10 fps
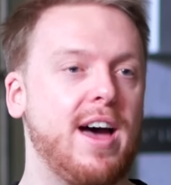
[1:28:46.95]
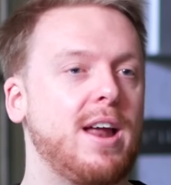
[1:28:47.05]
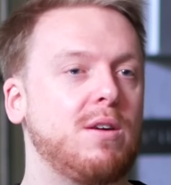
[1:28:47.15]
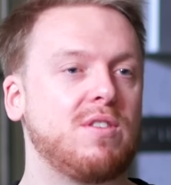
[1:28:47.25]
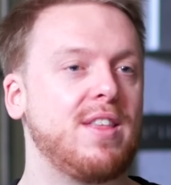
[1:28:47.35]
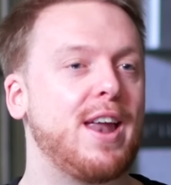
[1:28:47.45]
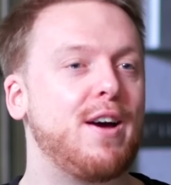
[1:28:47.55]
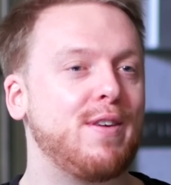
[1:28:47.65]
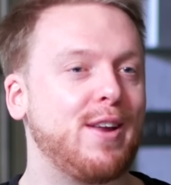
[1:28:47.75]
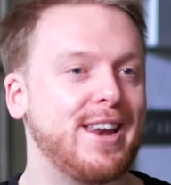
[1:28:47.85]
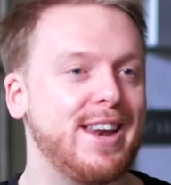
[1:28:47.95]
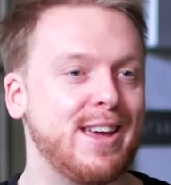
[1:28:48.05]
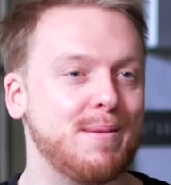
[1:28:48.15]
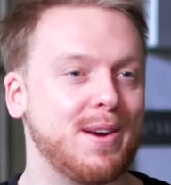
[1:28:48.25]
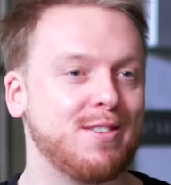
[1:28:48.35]
And I was then I felt like an
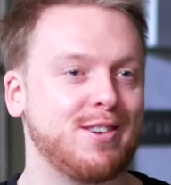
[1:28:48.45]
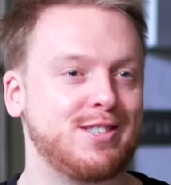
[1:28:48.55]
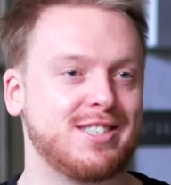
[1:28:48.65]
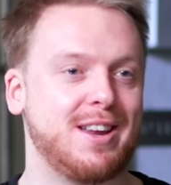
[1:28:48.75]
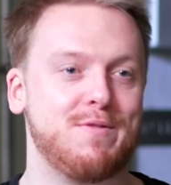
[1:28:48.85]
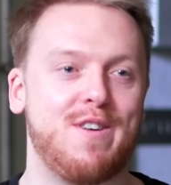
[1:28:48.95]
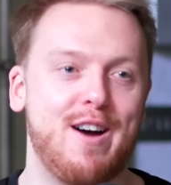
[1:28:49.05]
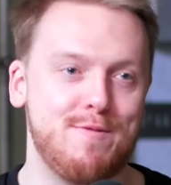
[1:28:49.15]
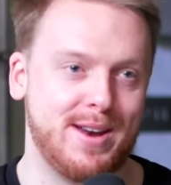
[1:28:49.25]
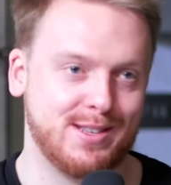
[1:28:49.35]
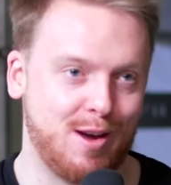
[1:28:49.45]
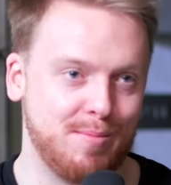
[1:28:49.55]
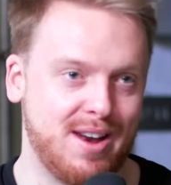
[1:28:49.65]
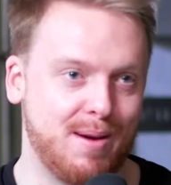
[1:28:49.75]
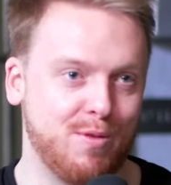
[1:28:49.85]
idiot because I'd just done five minutes
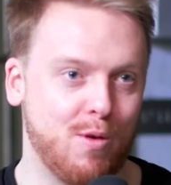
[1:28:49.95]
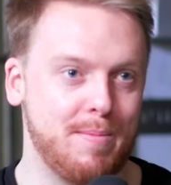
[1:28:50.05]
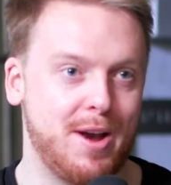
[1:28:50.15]
opening up for him,